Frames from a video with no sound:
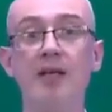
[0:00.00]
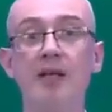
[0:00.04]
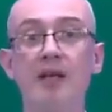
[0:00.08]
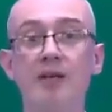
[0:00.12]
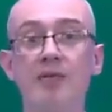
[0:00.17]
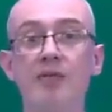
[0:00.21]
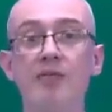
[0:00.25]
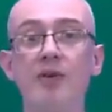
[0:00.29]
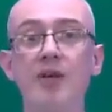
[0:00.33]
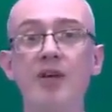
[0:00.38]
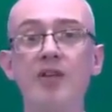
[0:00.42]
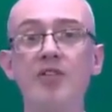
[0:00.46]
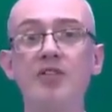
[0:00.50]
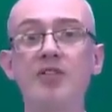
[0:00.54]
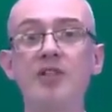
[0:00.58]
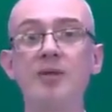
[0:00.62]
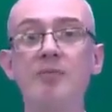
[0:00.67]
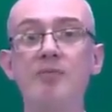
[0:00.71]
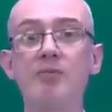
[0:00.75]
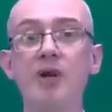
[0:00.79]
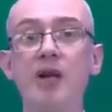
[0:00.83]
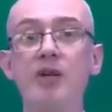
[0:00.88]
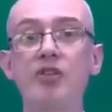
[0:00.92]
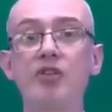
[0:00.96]
First
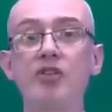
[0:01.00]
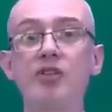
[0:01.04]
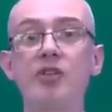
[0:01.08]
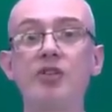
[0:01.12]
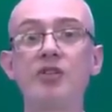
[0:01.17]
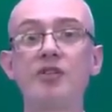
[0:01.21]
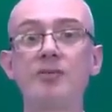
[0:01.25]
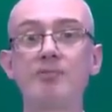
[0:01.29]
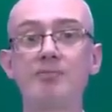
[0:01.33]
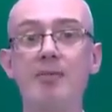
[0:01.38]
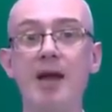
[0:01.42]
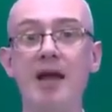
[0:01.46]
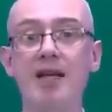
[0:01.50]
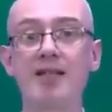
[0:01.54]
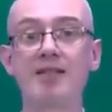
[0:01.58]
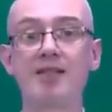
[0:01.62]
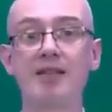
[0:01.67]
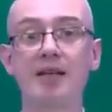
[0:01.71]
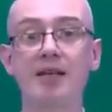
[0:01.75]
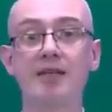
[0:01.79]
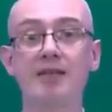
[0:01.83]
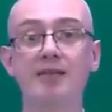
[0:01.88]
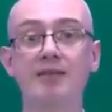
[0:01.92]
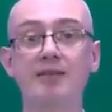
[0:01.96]
impressions
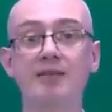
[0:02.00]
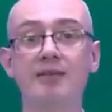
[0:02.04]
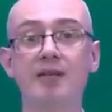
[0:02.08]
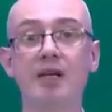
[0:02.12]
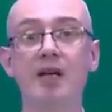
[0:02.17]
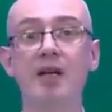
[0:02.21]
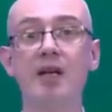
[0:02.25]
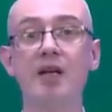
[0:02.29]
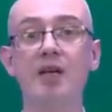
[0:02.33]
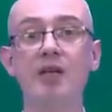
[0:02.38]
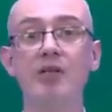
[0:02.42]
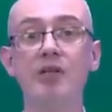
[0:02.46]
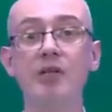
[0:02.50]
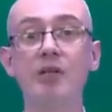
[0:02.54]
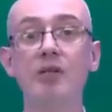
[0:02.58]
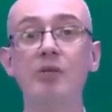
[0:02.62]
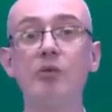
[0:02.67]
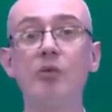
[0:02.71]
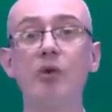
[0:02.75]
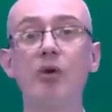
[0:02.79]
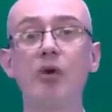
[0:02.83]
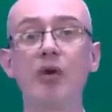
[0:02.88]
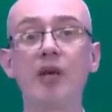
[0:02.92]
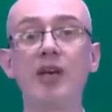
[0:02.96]
matter. You
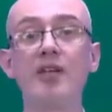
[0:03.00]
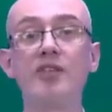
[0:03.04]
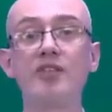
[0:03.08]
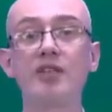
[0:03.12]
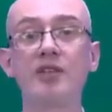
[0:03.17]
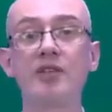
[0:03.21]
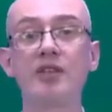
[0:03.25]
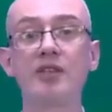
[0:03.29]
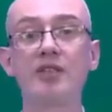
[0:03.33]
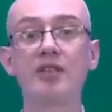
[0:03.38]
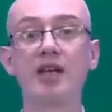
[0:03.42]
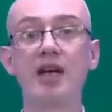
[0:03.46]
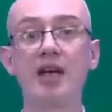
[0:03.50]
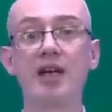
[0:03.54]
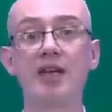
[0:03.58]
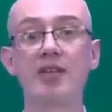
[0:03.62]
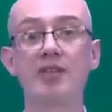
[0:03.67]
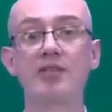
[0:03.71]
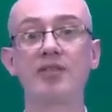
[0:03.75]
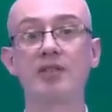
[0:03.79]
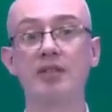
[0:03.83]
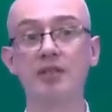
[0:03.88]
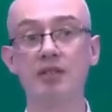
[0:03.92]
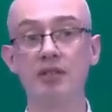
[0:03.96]
walk into the
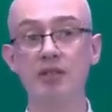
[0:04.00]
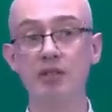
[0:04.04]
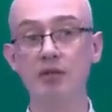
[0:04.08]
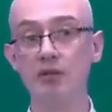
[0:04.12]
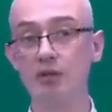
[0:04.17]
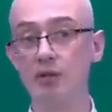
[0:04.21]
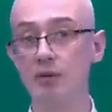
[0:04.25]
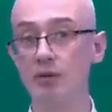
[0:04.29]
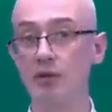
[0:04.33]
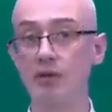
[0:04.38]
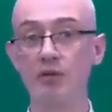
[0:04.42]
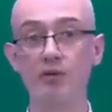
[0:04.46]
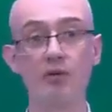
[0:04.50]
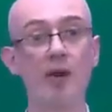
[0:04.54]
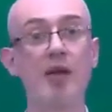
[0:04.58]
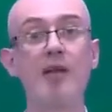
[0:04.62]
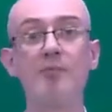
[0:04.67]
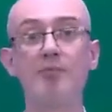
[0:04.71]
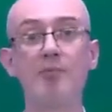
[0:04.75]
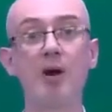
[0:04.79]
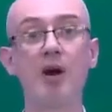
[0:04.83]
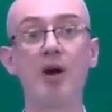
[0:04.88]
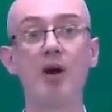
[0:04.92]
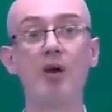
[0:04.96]
test, you do a
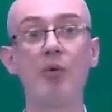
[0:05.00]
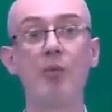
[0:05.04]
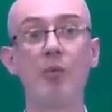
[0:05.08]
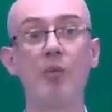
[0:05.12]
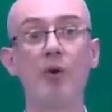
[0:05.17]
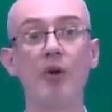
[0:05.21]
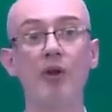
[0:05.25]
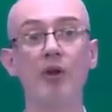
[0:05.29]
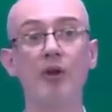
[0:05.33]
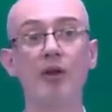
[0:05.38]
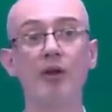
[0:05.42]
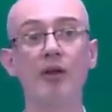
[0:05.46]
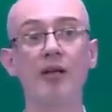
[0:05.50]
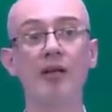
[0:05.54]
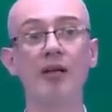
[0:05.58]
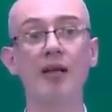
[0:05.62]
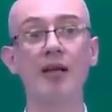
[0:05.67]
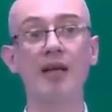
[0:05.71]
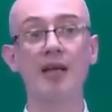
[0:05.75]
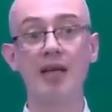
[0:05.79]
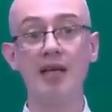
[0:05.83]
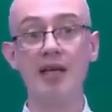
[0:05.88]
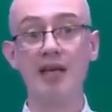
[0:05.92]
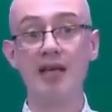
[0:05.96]
great part 1.
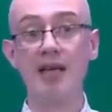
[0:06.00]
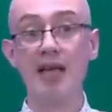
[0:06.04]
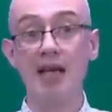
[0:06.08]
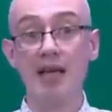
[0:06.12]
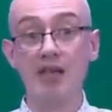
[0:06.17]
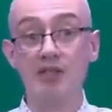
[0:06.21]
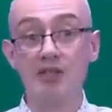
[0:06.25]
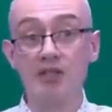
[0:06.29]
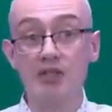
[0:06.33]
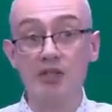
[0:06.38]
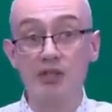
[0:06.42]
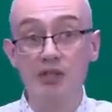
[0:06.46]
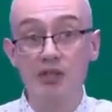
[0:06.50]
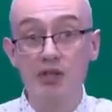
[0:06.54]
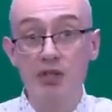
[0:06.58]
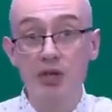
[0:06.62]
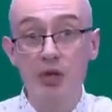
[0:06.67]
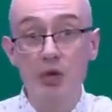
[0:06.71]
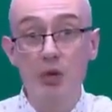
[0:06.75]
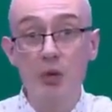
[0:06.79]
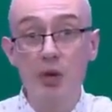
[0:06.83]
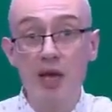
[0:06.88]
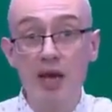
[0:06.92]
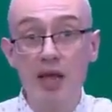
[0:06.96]
It gets
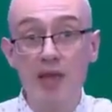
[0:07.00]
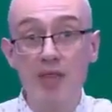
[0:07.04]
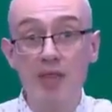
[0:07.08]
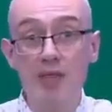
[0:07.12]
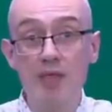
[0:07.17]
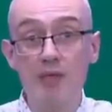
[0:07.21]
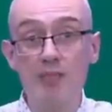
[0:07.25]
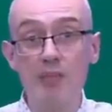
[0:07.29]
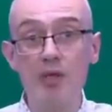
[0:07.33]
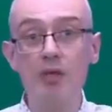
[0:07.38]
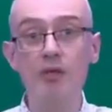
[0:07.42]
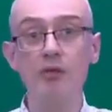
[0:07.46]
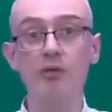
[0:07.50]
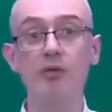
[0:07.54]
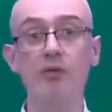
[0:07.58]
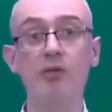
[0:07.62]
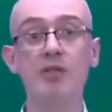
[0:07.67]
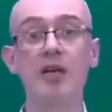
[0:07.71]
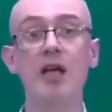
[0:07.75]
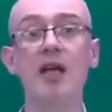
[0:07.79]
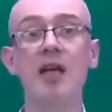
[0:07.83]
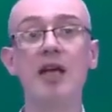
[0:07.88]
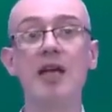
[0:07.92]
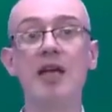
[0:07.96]
you in the mood.
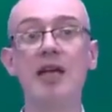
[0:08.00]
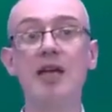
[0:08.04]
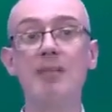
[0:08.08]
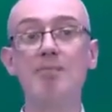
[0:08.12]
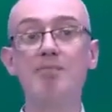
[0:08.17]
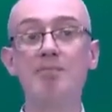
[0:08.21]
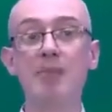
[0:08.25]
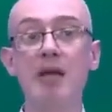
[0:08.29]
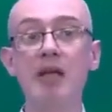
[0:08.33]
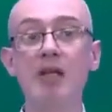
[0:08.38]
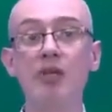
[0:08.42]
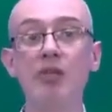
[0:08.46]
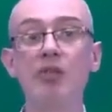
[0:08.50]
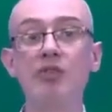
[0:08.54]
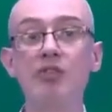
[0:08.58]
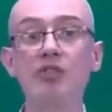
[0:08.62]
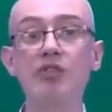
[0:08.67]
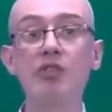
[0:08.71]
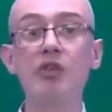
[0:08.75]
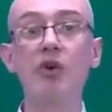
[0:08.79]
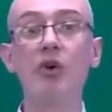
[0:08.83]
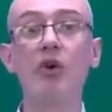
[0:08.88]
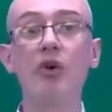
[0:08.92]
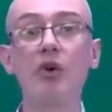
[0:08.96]
It builds
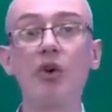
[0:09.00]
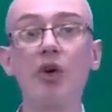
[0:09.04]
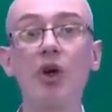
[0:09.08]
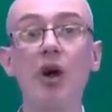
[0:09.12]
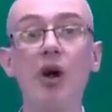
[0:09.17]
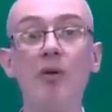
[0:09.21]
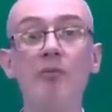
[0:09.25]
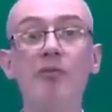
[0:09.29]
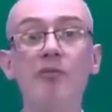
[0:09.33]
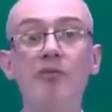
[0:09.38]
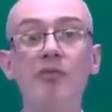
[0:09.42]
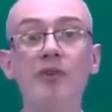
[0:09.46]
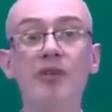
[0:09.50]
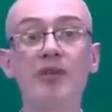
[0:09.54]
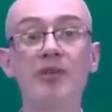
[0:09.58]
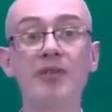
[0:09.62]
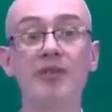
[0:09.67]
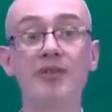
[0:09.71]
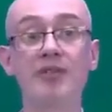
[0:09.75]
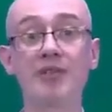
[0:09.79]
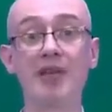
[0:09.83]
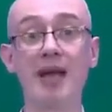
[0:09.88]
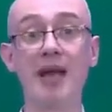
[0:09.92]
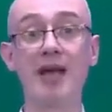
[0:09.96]
your
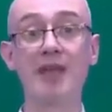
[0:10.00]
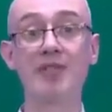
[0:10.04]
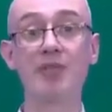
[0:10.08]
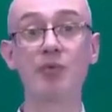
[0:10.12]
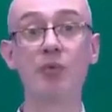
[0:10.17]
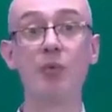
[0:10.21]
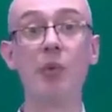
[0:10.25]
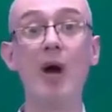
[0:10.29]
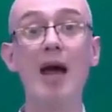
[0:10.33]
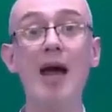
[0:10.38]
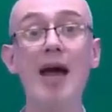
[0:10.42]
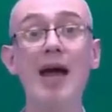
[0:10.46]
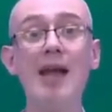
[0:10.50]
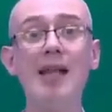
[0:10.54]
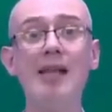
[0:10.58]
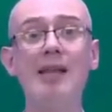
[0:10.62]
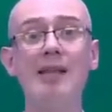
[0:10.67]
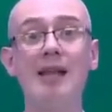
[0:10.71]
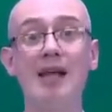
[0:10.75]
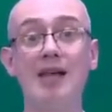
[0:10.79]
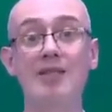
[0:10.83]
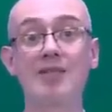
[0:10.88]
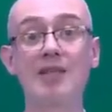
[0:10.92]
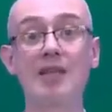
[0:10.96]
confidence as
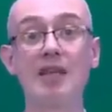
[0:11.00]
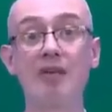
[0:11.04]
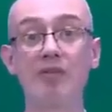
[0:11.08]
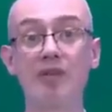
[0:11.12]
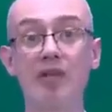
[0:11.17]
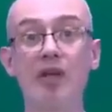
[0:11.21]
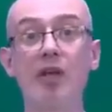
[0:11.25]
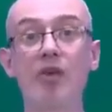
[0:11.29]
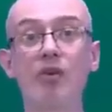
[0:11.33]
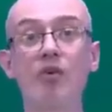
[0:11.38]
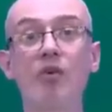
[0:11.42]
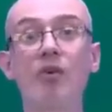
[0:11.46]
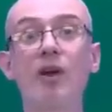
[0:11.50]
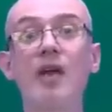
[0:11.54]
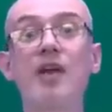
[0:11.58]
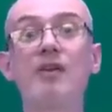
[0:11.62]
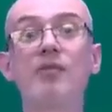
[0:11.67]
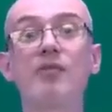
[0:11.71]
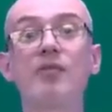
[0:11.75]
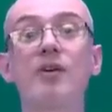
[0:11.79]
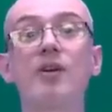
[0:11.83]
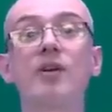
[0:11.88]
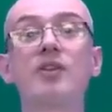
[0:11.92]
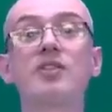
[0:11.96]
well as giving a great
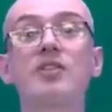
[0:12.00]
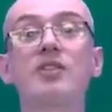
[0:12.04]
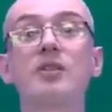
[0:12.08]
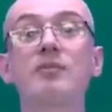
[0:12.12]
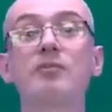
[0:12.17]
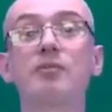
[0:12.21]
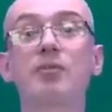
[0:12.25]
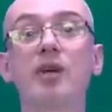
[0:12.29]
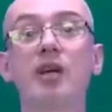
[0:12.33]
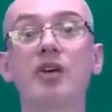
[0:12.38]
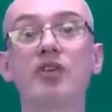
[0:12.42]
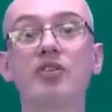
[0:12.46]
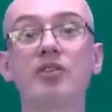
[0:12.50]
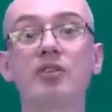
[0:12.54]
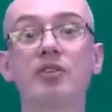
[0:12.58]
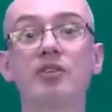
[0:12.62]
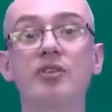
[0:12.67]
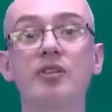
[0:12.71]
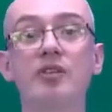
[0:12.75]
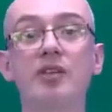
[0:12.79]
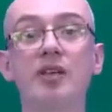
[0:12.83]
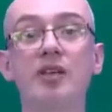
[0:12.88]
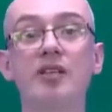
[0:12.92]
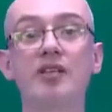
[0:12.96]
first impression
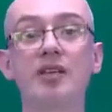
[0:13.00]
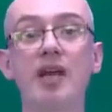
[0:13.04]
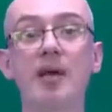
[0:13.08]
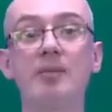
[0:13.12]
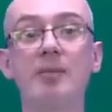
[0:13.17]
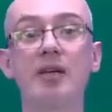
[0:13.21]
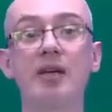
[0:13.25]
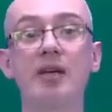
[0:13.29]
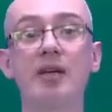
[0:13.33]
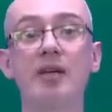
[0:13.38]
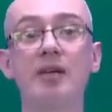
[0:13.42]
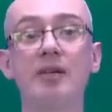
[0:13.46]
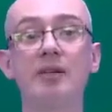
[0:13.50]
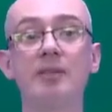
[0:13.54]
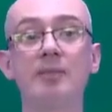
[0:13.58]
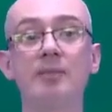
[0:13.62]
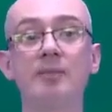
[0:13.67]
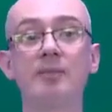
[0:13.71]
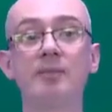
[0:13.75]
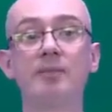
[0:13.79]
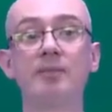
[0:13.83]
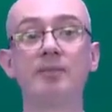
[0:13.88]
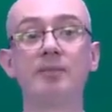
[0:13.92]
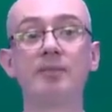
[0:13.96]
to the examiner.
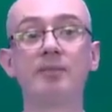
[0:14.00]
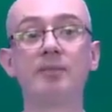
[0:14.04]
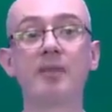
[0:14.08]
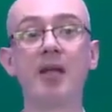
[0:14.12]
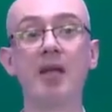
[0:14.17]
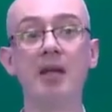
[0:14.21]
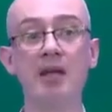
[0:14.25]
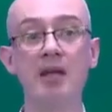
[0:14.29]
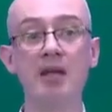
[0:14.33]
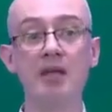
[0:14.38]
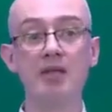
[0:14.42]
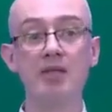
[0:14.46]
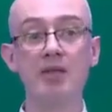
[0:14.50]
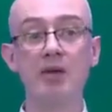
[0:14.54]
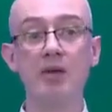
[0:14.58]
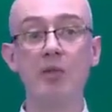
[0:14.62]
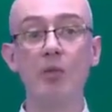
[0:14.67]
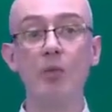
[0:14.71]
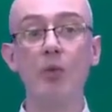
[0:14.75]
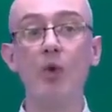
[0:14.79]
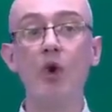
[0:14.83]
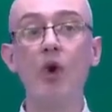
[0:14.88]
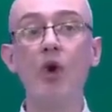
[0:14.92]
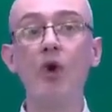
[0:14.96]
So it
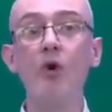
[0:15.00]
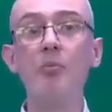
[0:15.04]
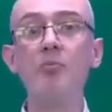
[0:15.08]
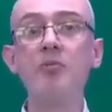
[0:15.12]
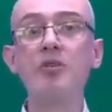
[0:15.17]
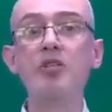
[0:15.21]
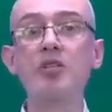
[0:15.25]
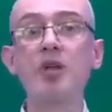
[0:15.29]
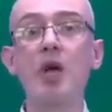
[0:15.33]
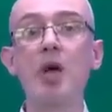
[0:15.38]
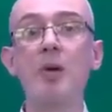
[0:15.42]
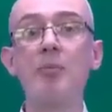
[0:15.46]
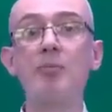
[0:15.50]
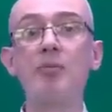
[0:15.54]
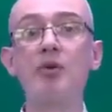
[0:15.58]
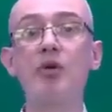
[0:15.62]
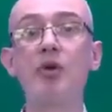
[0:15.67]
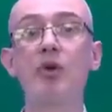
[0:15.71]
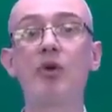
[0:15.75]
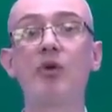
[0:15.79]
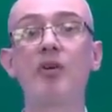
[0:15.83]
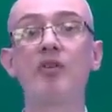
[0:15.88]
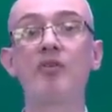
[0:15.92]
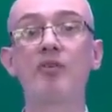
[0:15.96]
warms up
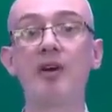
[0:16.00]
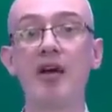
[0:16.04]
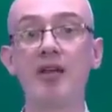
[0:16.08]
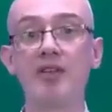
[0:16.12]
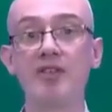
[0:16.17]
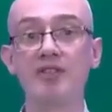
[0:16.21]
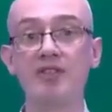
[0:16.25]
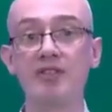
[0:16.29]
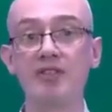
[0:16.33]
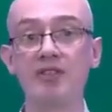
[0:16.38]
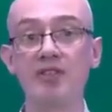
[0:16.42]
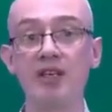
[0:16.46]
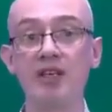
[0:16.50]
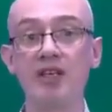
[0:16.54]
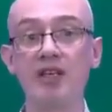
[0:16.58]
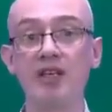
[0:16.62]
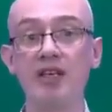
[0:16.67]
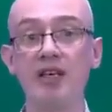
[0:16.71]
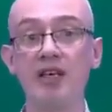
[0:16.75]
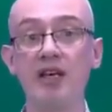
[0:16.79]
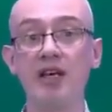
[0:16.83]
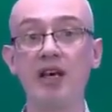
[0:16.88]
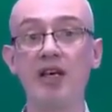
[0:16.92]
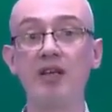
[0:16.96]
your advanced
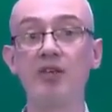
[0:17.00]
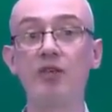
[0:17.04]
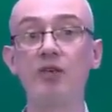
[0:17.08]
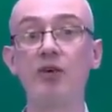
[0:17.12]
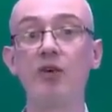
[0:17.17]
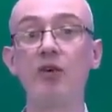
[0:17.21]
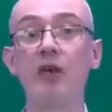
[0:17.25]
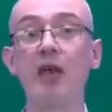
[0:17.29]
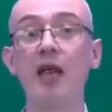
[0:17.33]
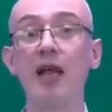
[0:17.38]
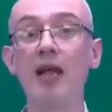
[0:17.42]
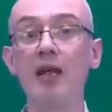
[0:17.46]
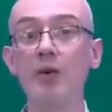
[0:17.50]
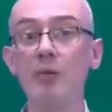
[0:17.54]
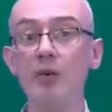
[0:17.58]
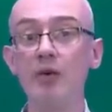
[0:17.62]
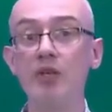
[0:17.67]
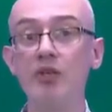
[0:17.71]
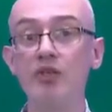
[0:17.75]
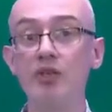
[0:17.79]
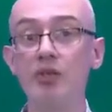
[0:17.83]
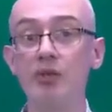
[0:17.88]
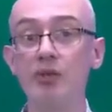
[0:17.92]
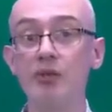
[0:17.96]
thinking and your
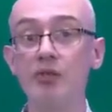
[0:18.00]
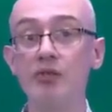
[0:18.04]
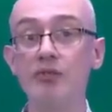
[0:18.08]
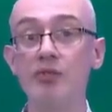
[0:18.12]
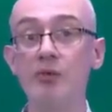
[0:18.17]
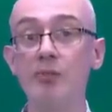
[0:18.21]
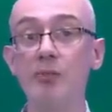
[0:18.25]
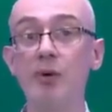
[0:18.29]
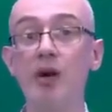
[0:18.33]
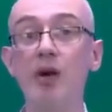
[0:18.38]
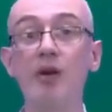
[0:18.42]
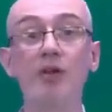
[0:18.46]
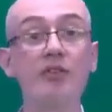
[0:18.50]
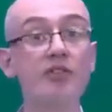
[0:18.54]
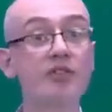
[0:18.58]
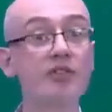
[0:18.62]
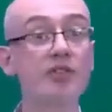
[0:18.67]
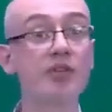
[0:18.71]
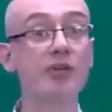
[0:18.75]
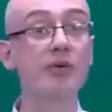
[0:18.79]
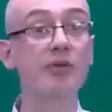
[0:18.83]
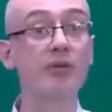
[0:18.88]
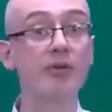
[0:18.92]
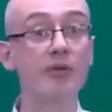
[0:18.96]
language use for parts
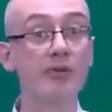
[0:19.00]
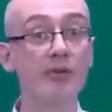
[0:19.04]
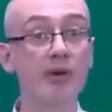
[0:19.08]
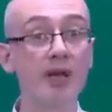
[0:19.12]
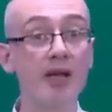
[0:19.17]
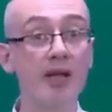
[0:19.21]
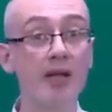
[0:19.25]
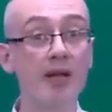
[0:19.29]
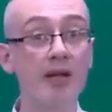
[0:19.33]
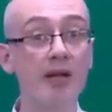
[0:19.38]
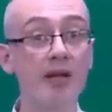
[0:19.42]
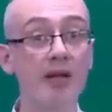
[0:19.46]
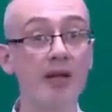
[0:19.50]
2 and 3.